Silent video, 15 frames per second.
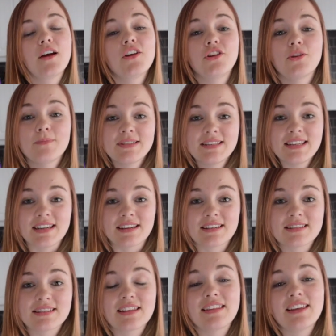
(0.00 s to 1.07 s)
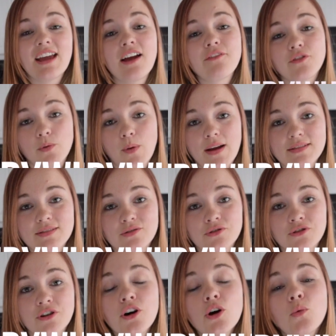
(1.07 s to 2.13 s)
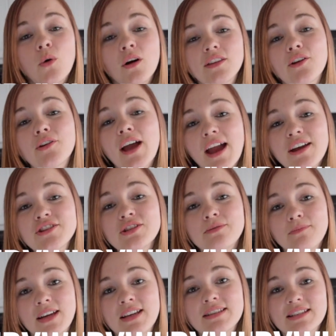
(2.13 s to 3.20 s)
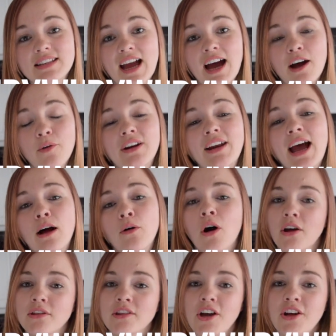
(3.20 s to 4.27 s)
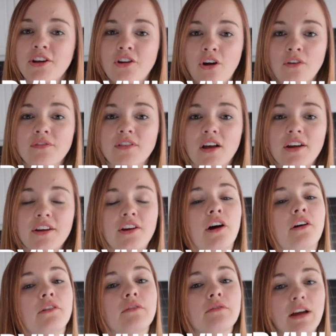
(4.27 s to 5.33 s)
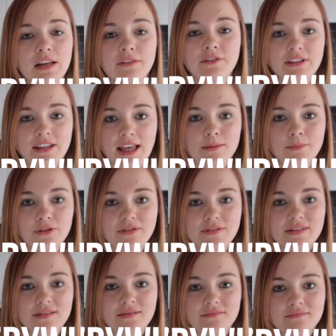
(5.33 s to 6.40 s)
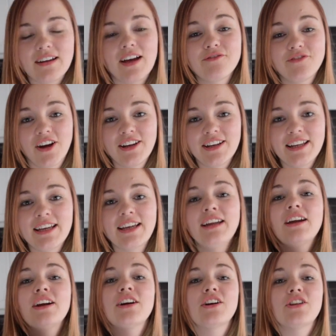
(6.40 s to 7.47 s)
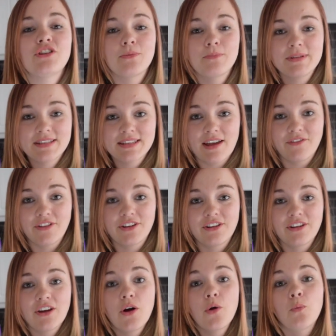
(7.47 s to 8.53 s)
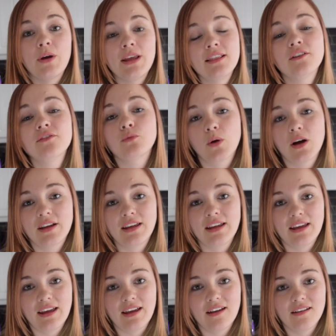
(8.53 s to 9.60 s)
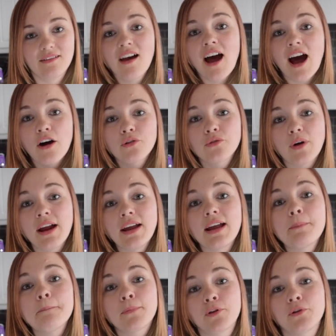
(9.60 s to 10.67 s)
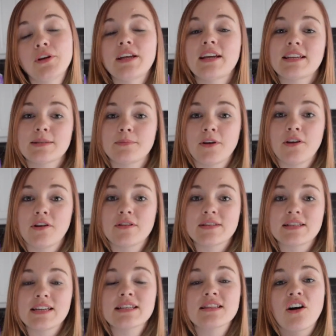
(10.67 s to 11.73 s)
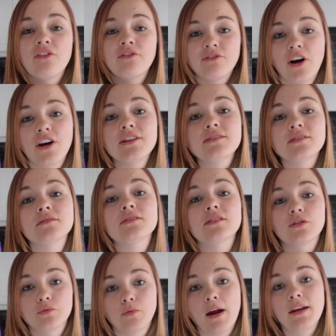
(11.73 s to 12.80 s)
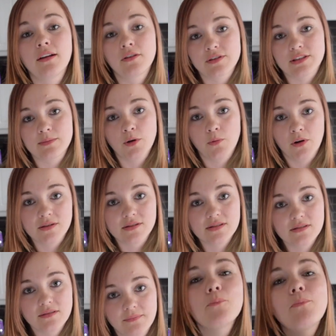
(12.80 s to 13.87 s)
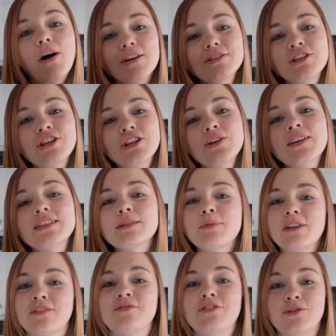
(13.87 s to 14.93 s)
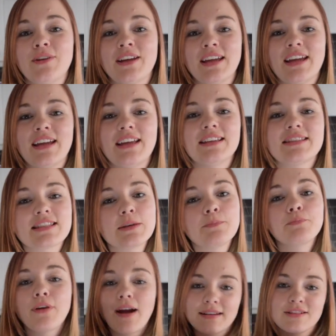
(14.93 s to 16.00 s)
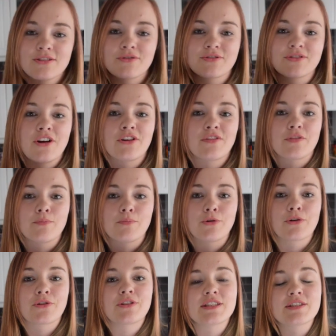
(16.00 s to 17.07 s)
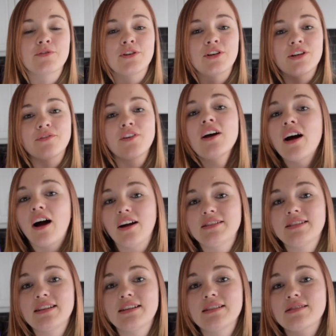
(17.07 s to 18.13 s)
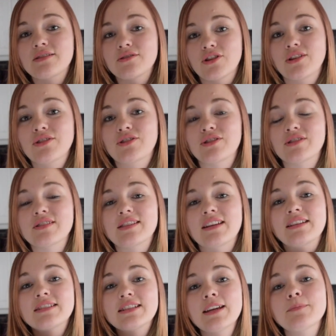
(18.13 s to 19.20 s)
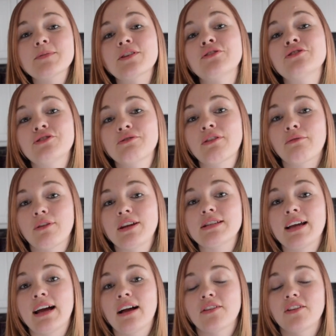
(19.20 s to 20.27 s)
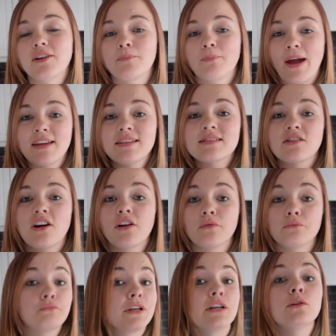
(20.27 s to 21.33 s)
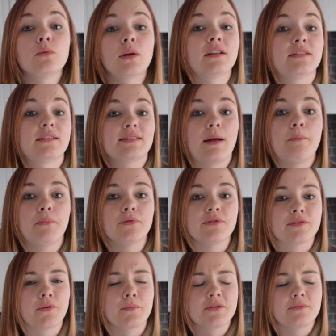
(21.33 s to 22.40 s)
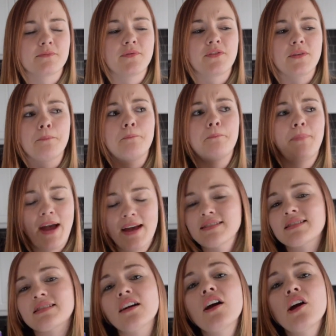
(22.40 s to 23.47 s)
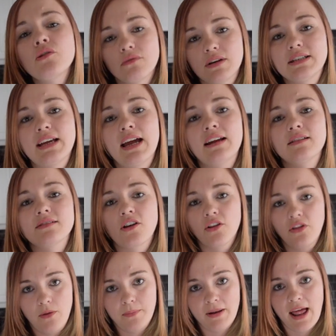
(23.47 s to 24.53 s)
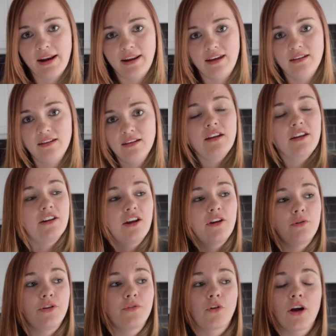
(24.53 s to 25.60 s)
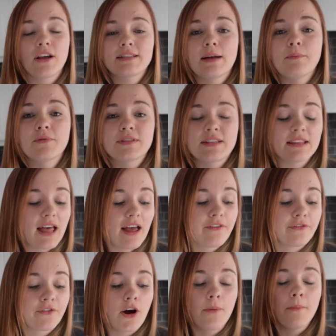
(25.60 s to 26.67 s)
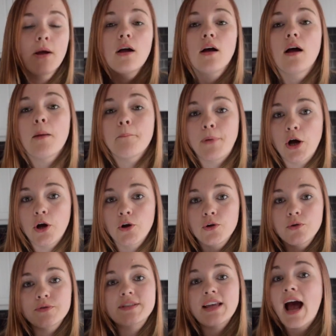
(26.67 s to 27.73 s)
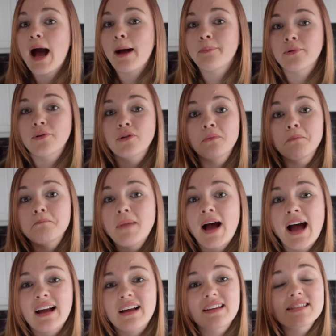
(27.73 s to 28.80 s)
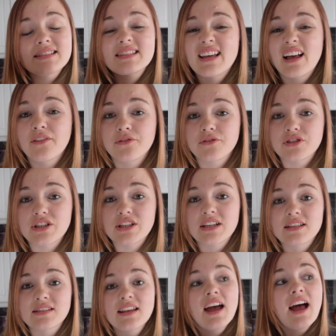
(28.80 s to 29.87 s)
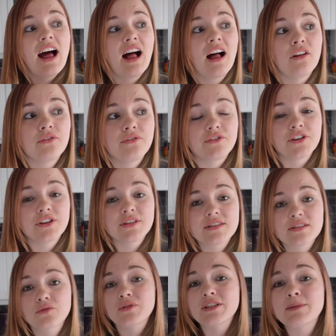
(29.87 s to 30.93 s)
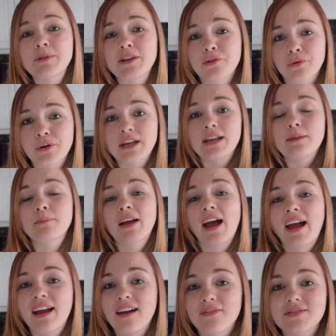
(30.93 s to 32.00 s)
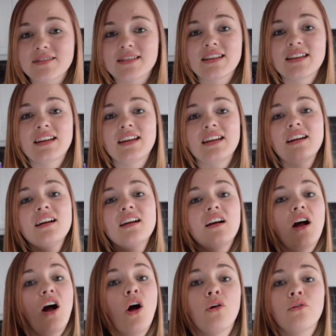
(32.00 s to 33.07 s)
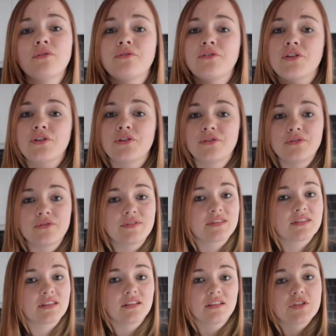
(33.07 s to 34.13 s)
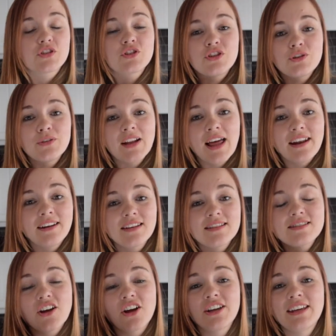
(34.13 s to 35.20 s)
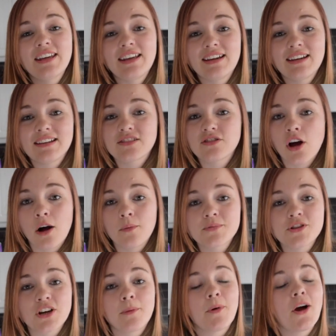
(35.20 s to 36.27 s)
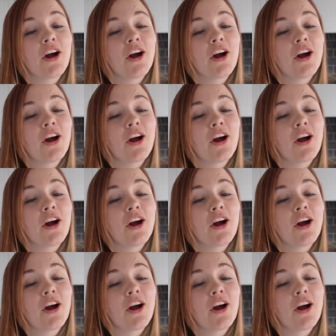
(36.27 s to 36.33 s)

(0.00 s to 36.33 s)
Number 6, the everywhere store, what location means now and how online and offline are irrelevant labels. And finally, number 7, we love working here, how great employee experiences are vital to great customer ones. Part 2 is a bit of doing it. It's the practical side of the book that's full of ideas, suggestions and tips on doing retail that are based on real world examples from some of the best retailers on the planet. You know, you've got examples in there from Bose, Apple, Mac, Selfridges, Halfords, Krispy Kreme, KFC, Whole Foods, Stu Leonard's, IKEA, Topshop.